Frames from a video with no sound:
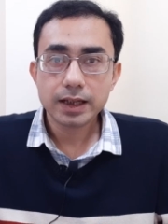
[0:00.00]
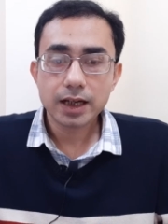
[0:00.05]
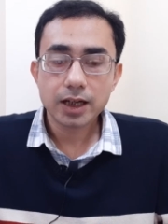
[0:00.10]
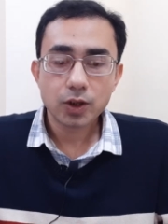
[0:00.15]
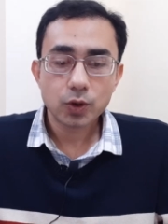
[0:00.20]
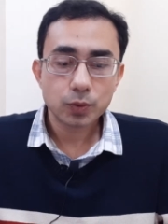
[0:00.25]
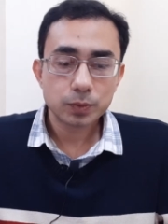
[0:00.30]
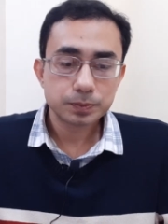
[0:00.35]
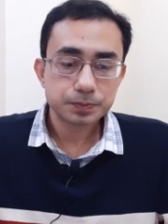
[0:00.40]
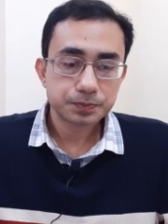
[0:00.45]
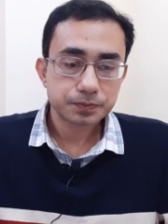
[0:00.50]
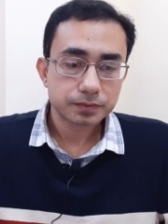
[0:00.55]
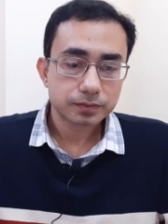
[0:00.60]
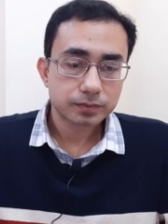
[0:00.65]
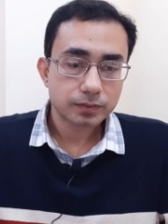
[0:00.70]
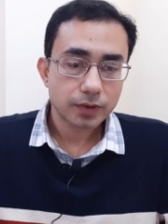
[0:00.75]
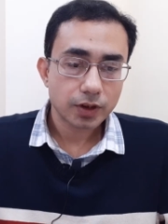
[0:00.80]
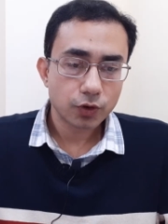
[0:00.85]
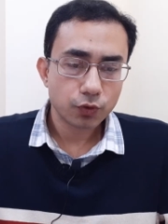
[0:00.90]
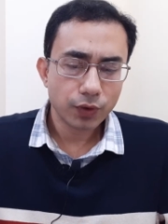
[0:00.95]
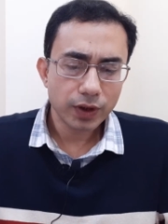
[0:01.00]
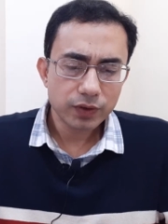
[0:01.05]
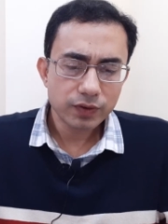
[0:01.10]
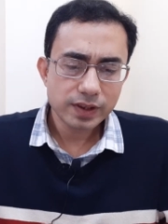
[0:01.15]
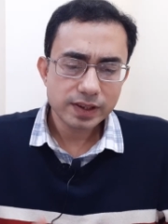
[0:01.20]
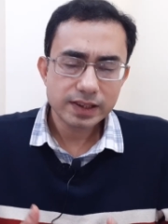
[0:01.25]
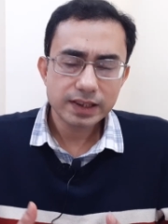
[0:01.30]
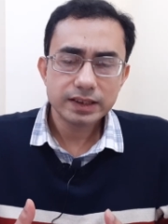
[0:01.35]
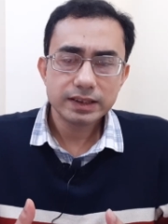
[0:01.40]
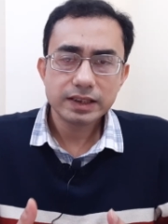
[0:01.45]
Now, when
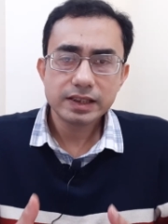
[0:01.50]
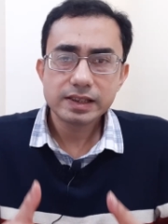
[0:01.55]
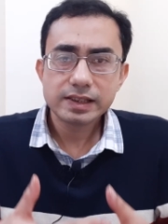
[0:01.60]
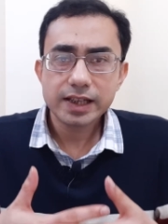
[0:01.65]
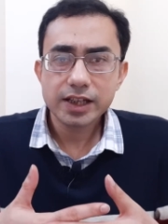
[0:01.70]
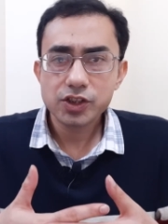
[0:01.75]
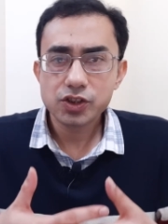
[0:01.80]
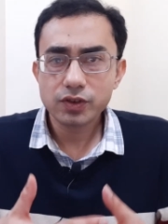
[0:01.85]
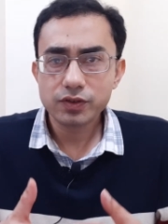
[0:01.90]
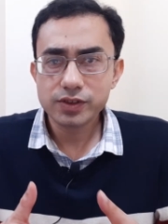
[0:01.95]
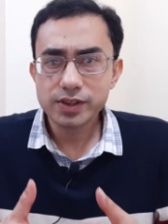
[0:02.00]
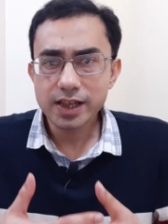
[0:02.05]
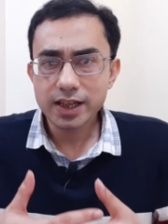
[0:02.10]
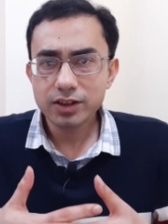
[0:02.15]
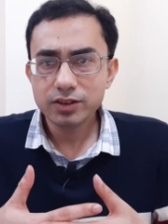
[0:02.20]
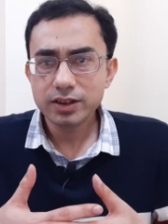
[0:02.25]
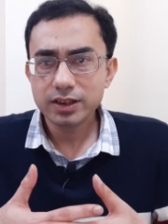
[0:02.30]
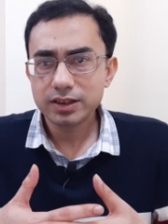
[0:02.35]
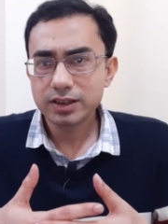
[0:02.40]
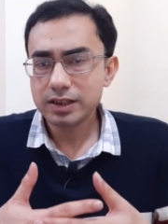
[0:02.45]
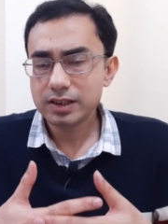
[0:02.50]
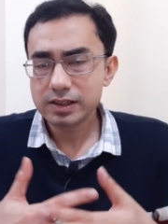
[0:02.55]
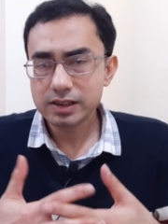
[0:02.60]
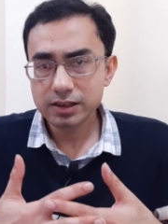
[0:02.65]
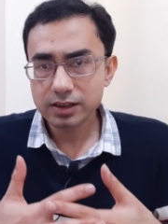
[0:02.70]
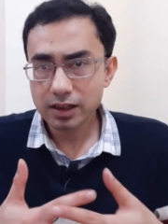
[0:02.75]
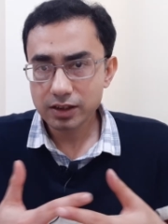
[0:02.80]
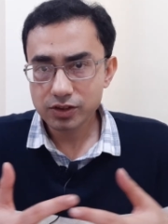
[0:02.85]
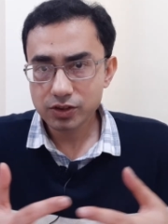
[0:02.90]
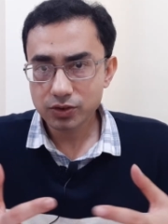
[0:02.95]
we say these kinds of generic things,
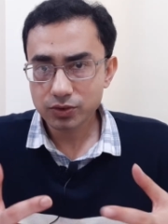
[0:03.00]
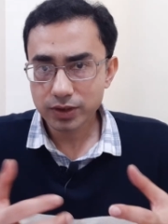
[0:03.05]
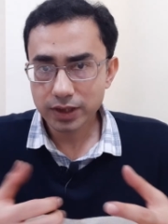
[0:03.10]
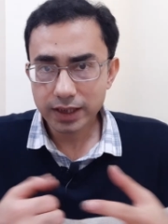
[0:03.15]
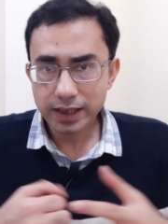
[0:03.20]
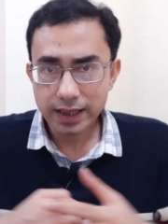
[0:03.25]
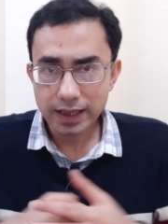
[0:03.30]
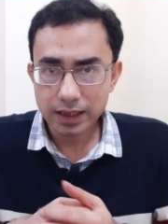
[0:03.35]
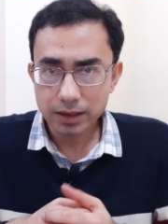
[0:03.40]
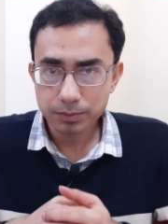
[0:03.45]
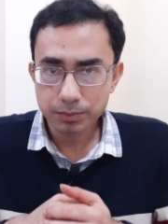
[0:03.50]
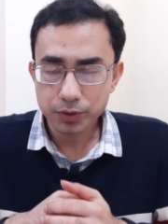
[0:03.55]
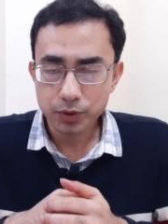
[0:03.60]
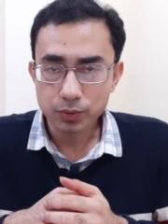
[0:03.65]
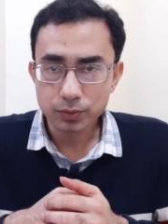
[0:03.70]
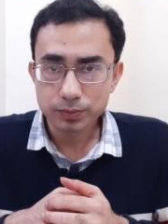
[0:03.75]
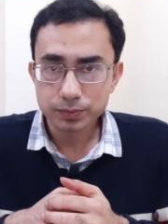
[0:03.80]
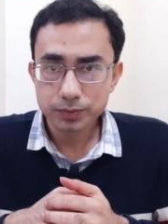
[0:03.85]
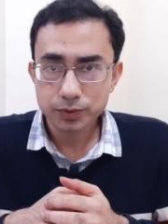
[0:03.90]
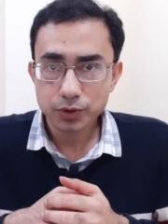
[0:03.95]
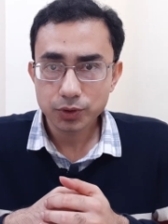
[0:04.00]
it doesn't really help you.